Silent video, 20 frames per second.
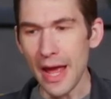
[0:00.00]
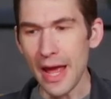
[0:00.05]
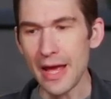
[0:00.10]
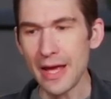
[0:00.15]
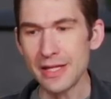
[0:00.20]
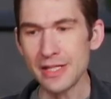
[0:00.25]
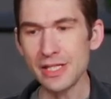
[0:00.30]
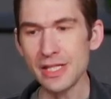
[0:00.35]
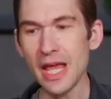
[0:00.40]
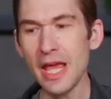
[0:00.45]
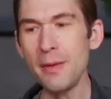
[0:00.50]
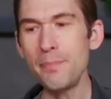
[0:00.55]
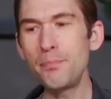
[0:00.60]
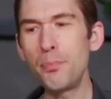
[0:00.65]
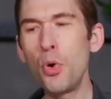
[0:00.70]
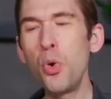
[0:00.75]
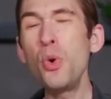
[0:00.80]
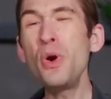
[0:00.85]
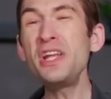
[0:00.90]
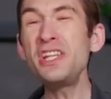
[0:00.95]
as a
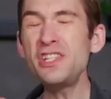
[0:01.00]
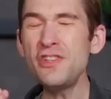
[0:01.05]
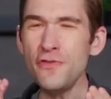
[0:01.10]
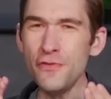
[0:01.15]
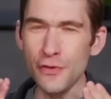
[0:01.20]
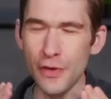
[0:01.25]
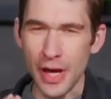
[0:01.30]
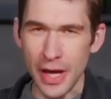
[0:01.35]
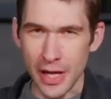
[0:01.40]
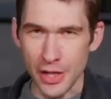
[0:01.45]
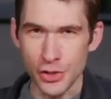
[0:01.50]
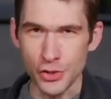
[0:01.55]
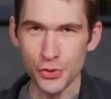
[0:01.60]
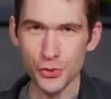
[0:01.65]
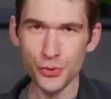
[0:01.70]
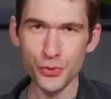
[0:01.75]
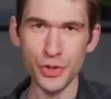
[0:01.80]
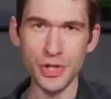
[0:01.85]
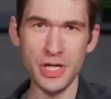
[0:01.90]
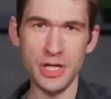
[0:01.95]
point of
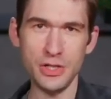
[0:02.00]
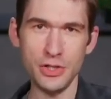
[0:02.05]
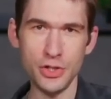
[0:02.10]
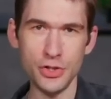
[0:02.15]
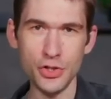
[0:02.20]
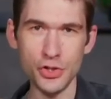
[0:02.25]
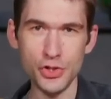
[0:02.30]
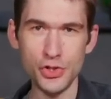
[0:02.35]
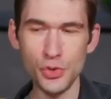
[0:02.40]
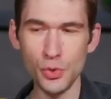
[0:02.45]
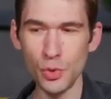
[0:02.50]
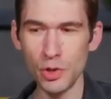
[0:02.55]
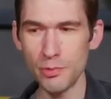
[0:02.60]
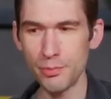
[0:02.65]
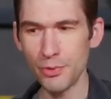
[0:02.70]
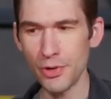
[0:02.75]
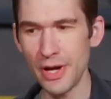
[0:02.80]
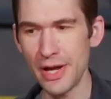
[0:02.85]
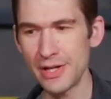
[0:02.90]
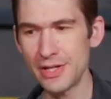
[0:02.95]
entry to the
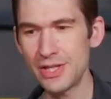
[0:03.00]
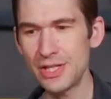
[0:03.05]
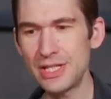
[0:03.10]
Journe brand,